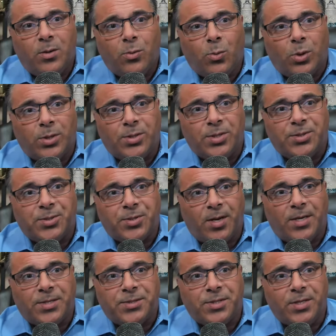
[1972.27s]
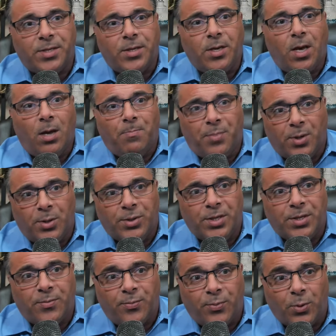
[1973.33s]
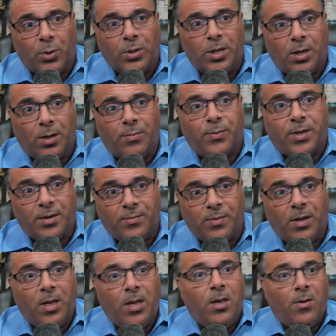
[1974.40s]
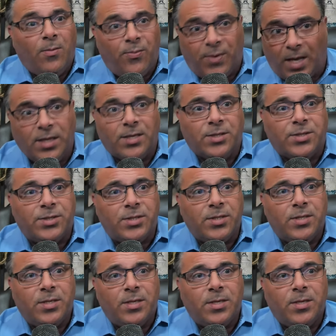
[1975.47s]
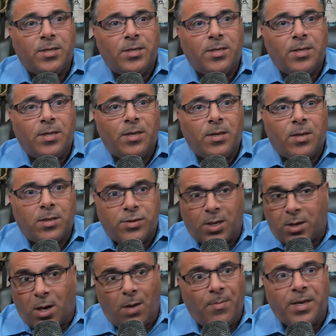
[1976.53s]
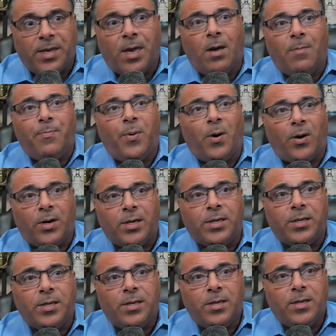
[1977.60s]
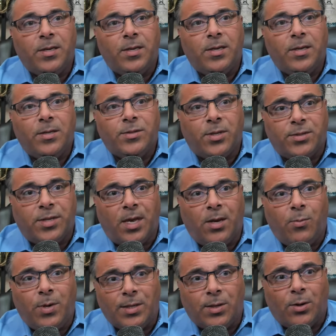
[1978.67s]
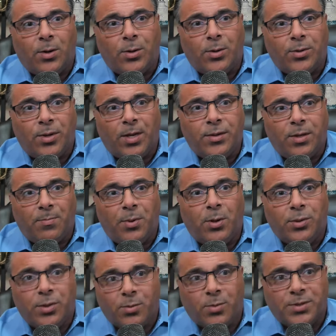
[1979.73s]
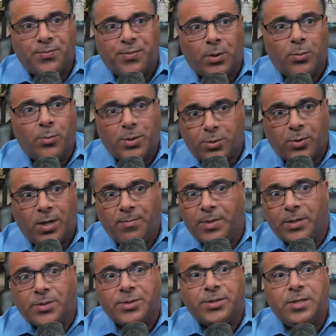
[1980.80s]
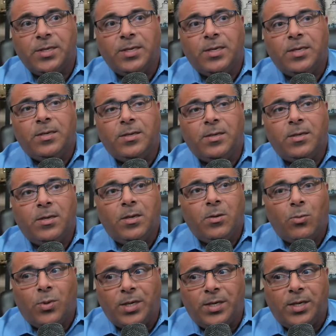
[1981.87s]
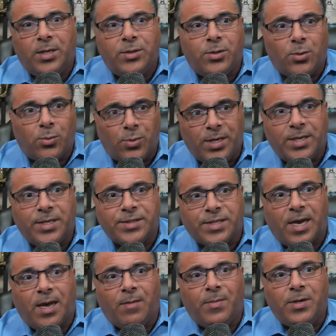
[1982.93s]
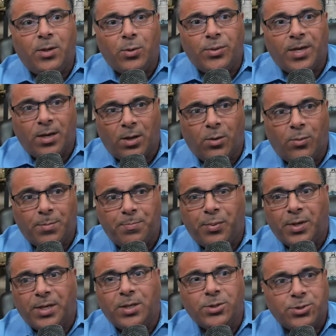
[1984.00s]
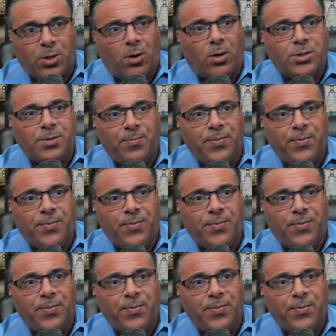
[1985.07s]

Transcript: We're discussing a building full of con- felons, the coming out party. Today we learned that the building was filled with criminals. We need to re examine who the hell we're putting in charge